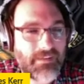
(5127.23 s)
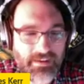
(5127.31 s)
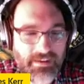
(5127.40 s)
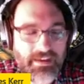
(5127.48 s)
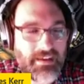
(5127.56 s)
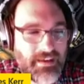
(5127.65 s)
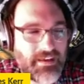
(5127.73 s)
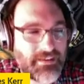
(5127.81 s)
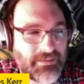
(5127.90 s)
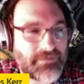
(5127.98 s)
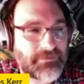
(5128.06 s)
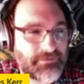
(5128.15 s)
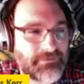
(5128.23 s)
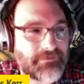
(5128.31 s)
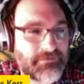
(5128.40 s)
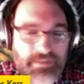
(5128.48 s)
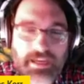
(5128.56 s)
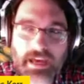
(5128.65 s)
So I see that.
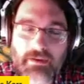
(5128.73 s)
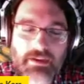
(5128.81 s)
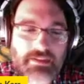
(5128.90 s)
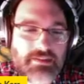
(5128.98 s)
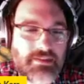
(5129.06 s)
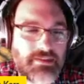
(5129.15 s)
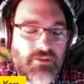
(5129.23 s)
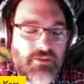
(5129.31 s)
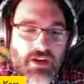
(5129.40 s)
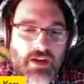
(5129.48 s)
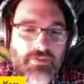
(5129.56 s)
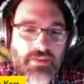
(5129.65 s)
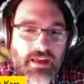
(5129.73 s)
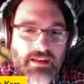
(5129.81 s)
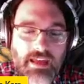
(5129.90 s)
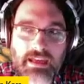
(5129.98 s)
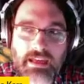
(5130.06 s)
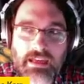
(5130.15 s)
Yeah, because it's kind of got that
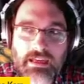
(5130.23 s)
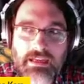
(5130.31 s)
like